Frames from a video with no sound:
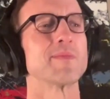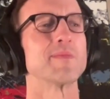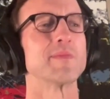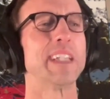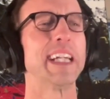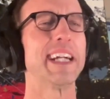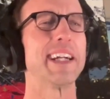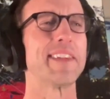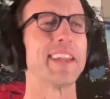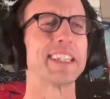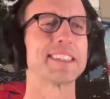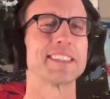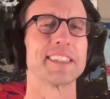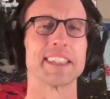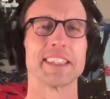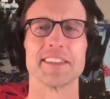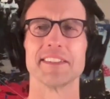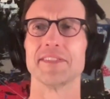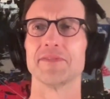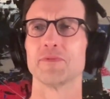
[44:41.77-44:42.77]
Yeah, that's
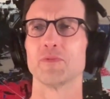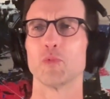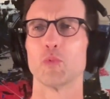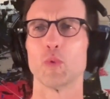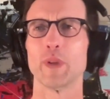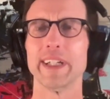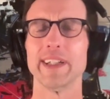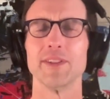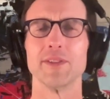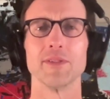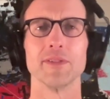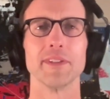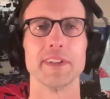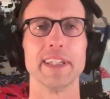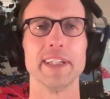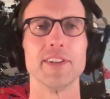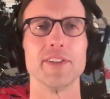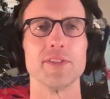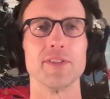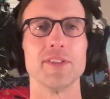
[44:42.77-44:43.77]
like real
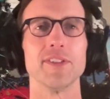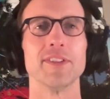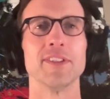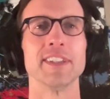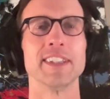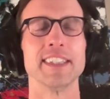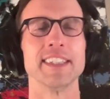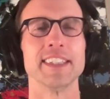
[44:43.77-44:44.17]
literal.